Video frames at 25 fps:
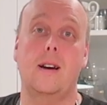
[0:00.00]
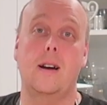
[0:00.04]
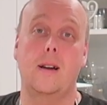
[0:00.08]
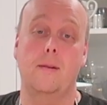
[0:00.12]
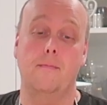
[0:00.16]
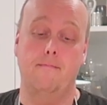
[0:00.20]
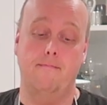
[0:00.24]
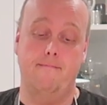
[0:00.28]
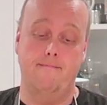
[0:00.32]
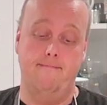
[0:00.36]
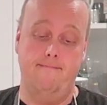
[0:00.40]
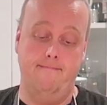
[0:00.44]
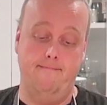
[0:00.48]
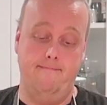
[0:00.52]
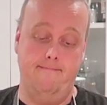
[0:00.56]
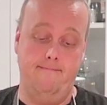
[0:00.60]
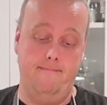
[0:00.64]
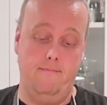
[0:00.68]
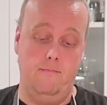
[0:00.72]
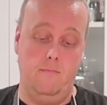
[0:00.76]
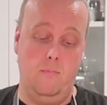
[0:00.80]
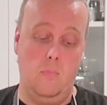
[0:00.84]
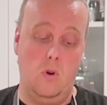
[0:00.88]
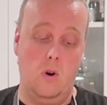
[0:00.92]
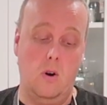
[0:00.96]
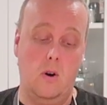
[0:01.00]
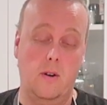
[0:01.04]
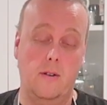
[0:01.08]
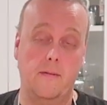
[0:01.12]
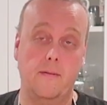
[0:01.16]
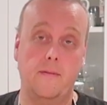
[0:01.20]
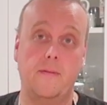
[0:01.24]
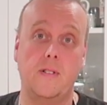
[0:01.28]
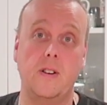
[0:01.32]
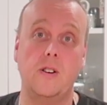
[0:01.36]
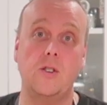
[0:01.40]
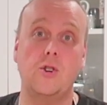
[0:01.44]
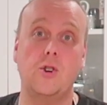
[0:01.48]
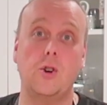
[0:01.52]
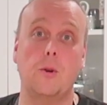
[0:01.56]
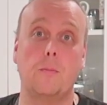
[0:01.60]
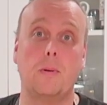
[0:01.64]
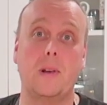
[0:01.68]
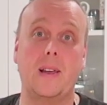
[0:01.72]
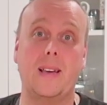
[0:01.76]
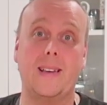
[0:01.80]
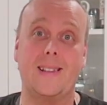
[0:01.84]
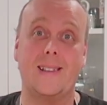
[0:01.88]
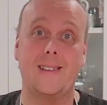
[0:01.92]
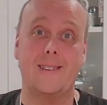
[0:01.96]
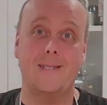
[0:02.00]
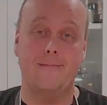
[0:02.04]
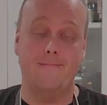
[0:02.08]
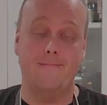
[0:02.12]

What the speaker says: time on Finish Your Plate.